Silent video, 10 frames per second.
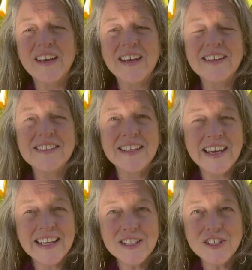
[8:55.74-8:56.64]
It's an
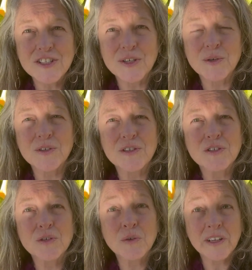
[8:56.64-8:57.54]
antidote
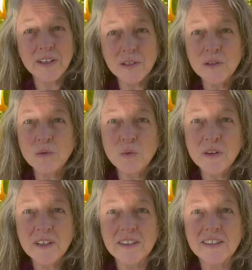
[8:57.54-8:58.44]
to ill
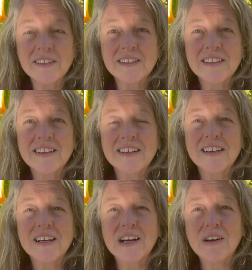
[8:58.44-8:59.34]
will,
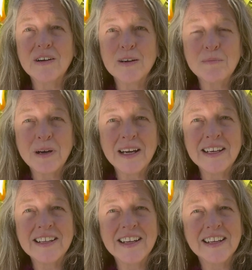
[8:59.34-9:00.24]
or a
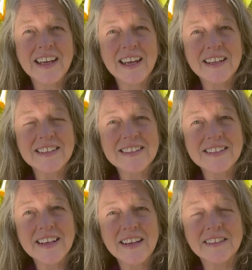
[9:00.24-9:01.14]
mind that can't
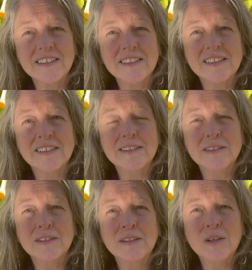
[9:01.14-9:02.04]
settle,
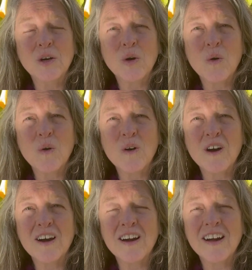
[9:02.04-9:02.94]

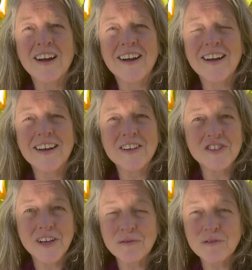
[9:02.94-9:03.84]
or a
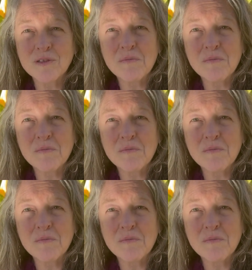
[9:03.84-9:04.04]
general